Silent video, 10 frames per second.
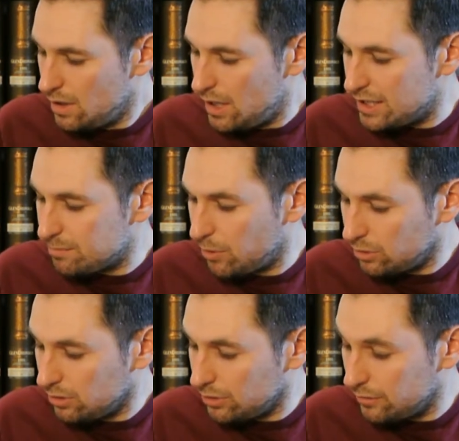It's
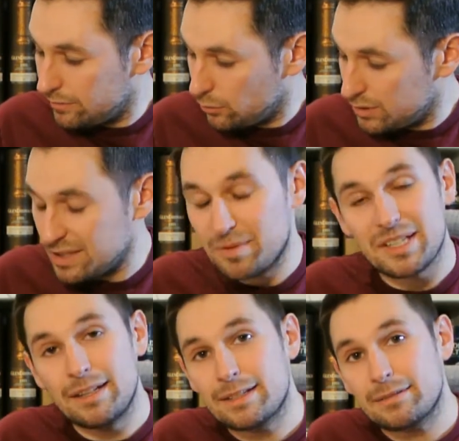bottled at
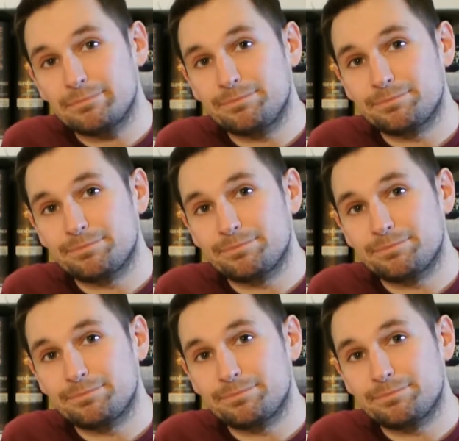40%.